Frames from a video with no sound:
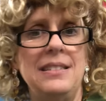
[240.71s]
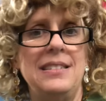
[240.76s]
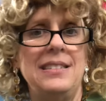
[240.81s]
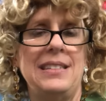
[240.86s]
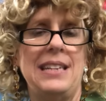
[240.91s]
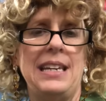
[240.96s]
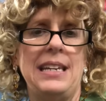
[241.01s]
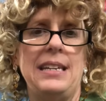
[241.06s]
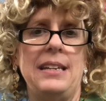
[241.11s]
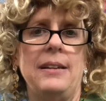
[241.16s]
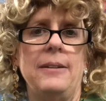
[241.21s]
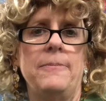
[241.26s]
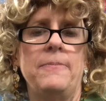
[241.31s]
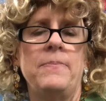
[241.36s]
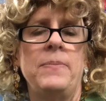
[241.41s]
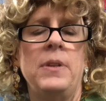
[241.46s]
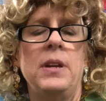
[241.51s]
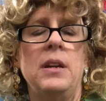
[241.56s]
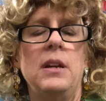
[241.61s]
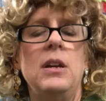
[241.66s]
see.
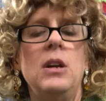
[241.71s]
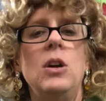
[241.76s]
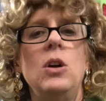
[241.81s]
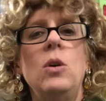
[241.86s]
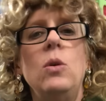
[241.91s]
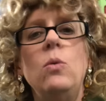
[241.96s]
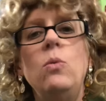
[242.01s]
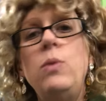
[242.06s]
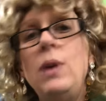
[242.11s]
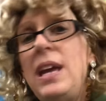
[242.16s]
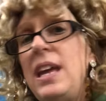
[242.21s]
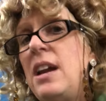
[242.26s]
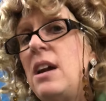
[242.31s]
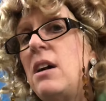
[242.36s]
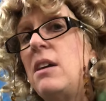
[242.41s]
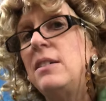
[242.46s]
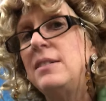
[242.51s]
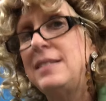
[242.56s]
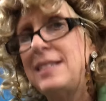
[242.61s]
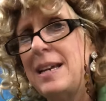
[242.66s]
We
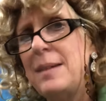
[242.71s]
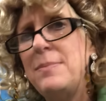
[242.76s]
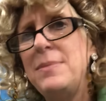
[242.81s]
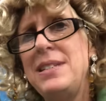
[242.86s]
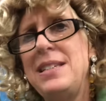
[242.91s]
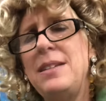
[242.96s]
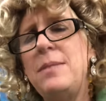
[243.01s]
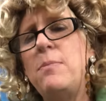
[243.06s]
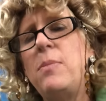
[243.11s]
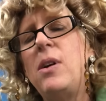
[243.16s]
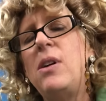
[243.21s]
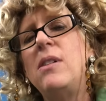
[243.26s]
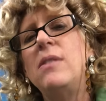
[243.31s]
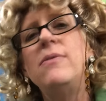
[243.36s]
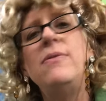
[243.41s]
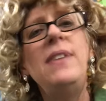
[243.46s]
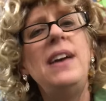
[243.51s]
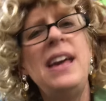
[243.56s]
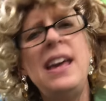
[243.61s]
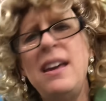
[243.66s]
are tempted by
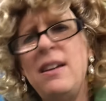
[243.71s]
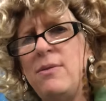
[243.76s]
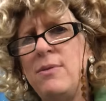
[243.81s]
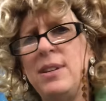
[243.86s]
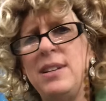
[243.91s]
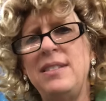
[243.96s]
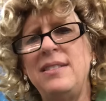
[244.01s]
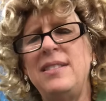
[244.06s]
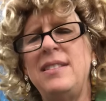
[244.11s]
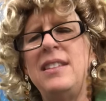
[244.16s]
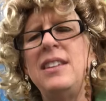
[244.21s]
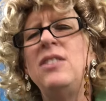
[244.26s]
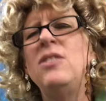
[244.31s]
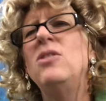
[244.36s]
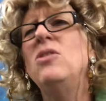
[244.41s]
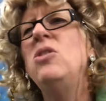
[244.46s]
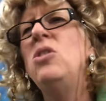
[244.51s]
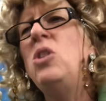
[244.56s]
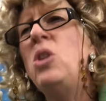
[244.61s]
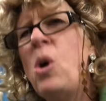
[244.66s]
various
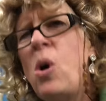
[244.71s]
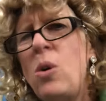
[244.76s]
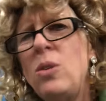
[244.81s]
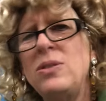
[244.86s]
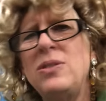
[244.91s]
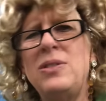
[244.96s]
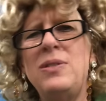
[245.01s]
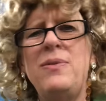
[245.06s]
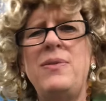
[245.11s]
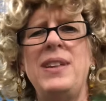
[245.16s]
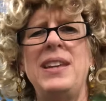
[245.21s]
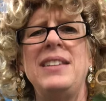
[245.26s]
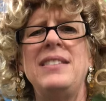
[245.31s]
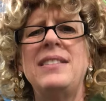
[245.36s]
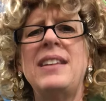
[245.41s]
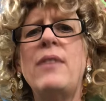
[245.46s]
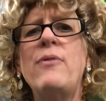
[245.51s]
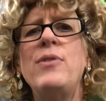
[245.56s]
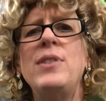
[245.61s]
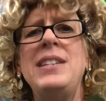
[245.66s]
things, lots of things
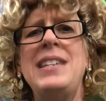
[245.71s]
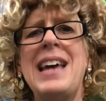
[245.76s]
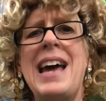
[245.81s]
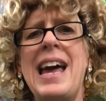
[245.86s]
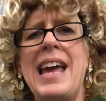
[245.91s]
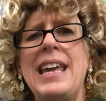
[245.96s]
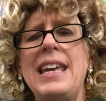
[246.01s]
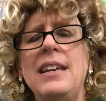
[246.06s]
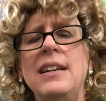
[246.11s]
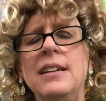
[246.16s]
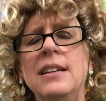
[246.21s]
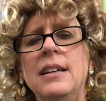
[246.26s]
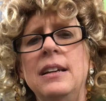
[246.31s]
every day.